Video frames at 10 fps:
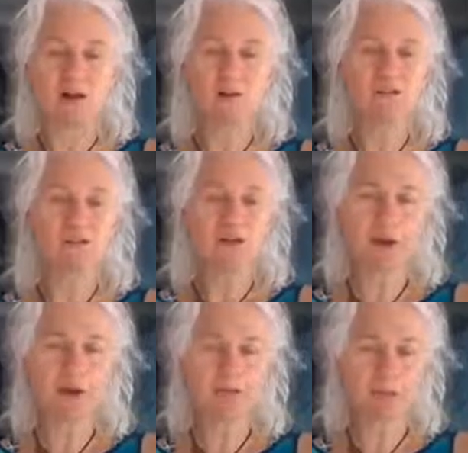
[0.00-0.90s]
So if you
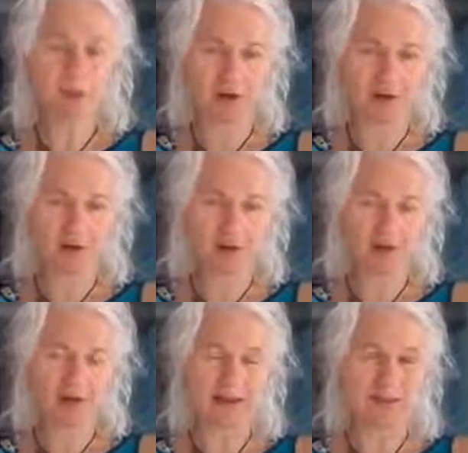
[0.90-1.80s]
have
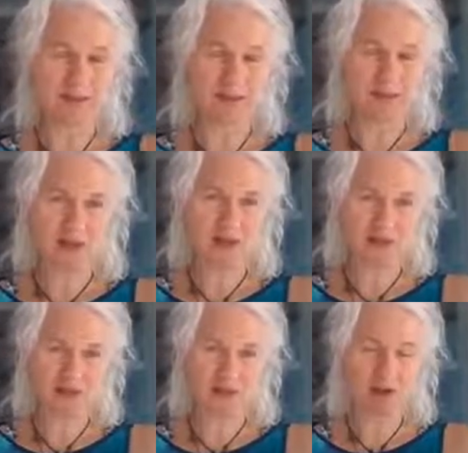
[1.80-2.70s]
depression and/or
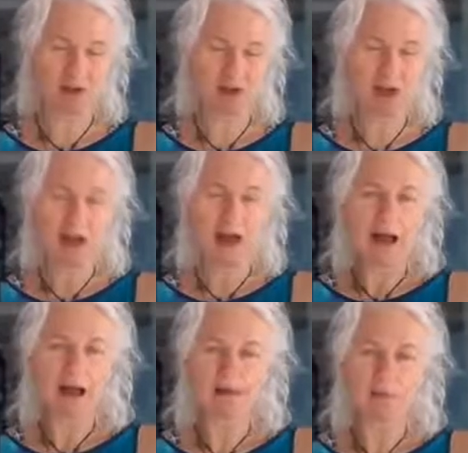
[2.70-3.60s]
anxiety,
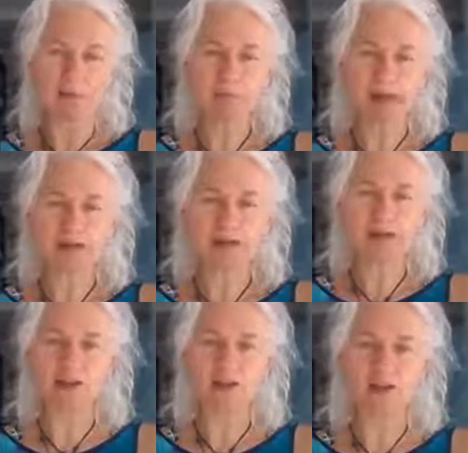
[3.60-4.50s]
it would pay to
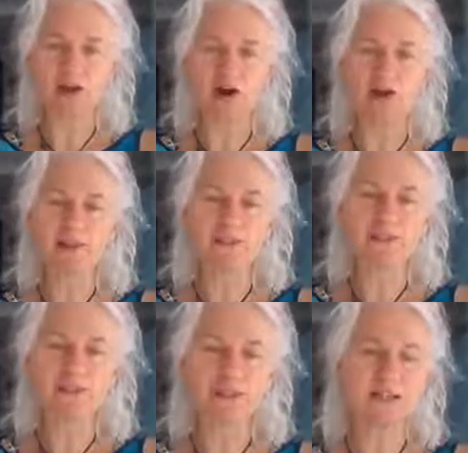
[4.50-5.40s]
get your iron
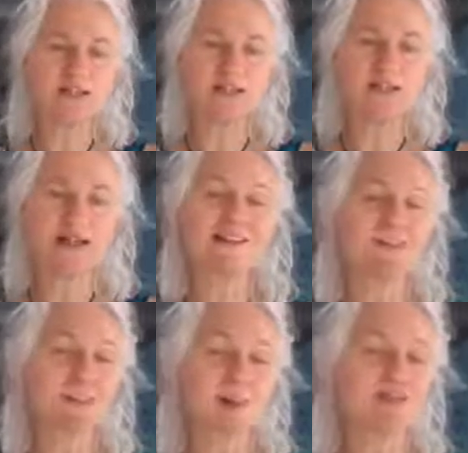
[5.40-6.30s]
levels tested as
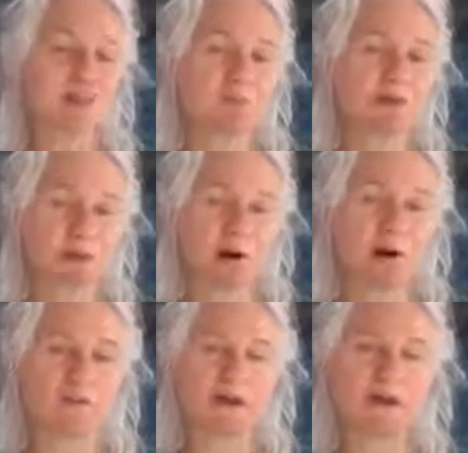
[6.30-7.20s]
well as your
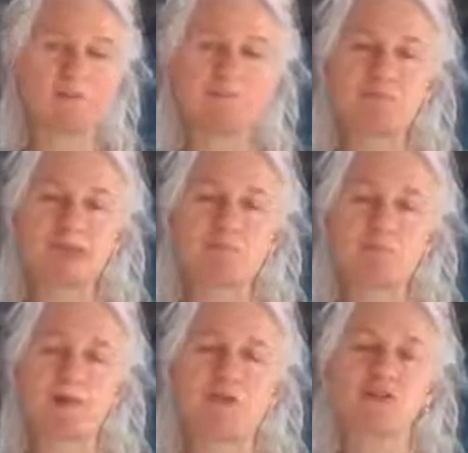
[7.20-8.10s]
B12, because
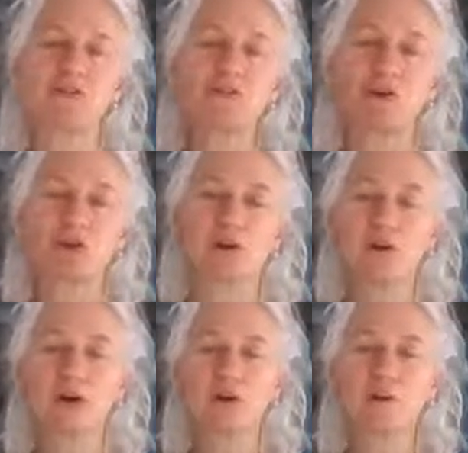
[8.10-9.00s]
both of them work
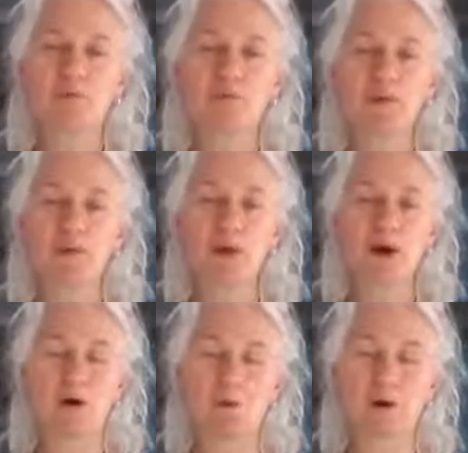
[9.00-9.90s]
really
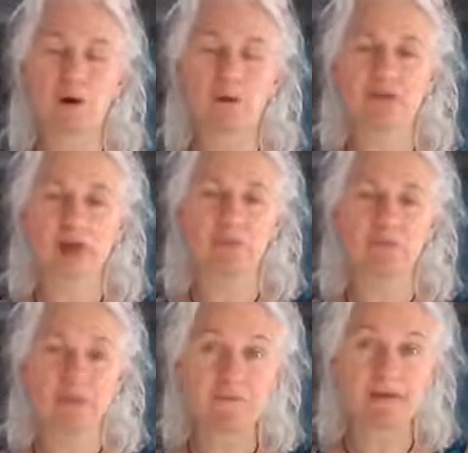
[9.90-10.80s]
well with
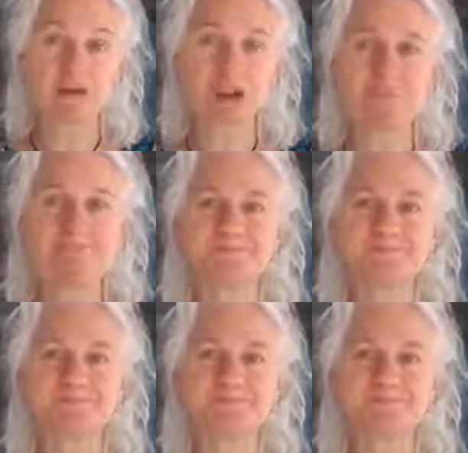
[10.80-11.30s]
brain function